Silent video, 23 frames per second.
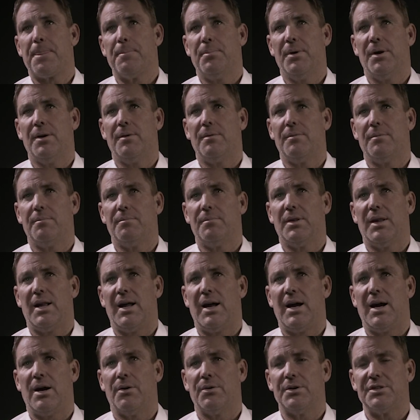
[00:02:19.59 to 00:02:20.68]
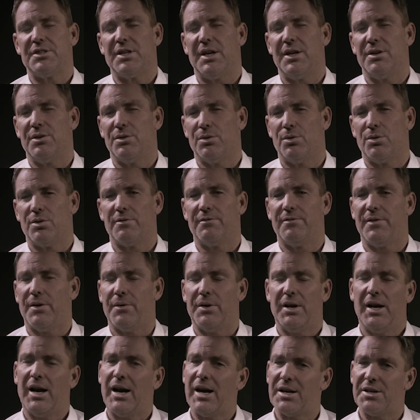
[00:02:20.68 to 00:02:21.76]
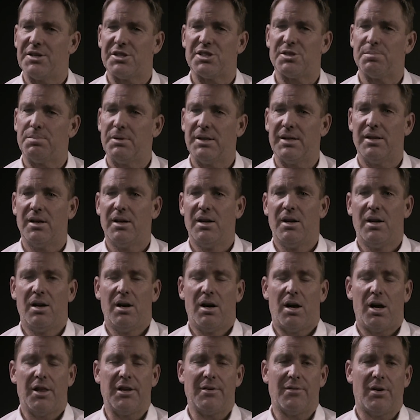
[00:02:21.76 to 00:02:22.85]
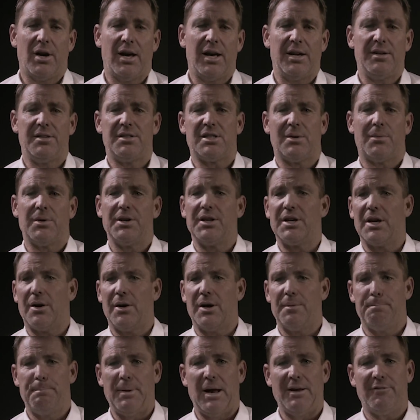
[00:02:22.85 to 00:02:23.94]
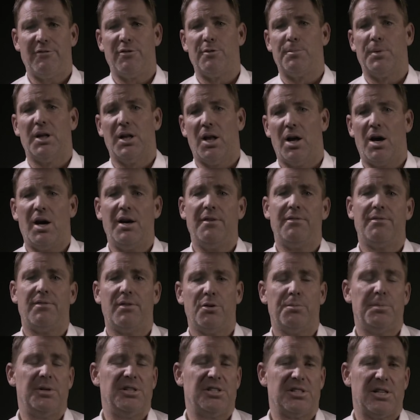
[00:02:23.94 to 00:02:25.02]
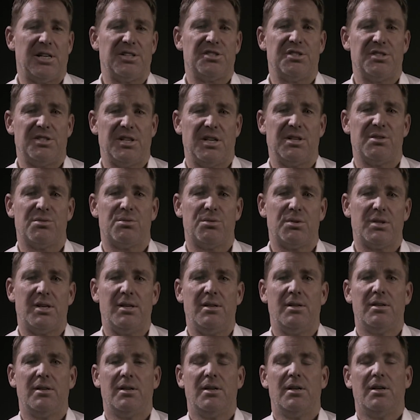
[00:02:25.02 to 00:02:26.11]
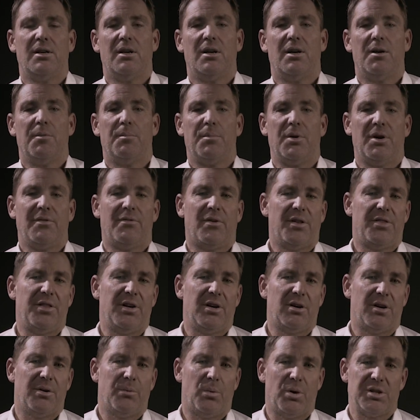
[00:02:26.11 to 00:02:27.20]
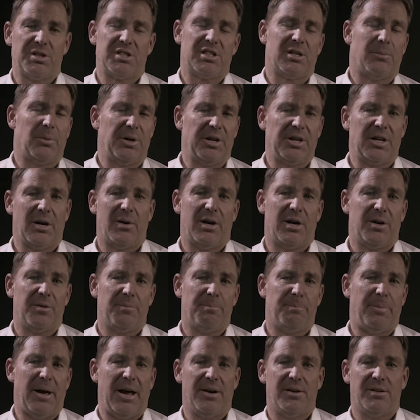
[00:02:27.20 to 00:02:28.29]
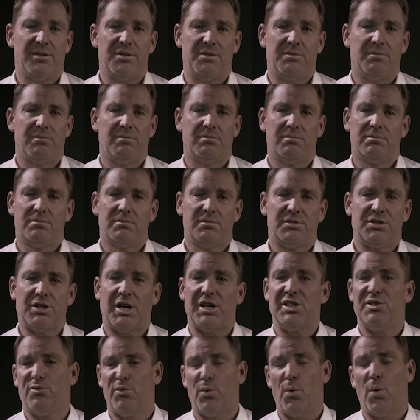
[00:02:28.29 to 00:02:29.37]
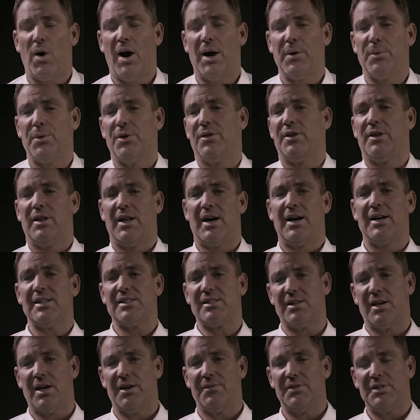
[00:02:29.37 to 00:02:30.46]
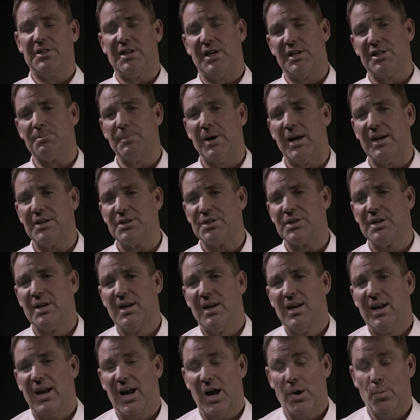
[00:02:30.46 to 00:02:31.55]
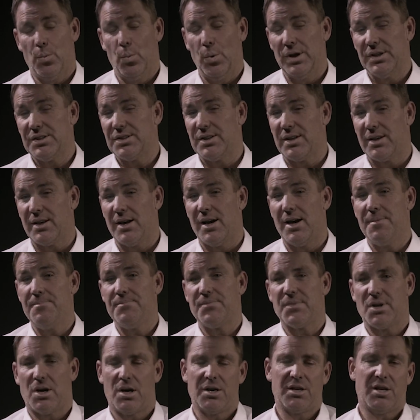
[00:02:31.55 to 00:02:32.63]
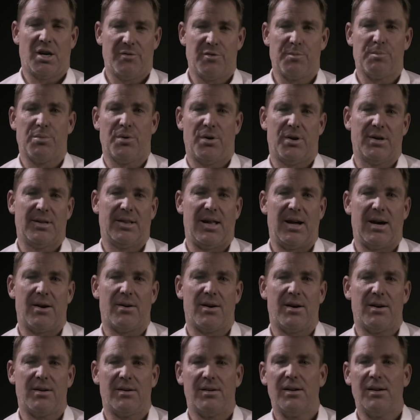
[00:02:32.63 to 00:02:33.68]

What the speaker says: But Lara, Tendulkar, very hard to split. I think if I had someone to go out and bat for my life, it would be Sachin Tendulkar. But if I think I wanted someone to go out and bat and chase 400 on the last day of a Test match and win us the game, I'd go for Brian Lara.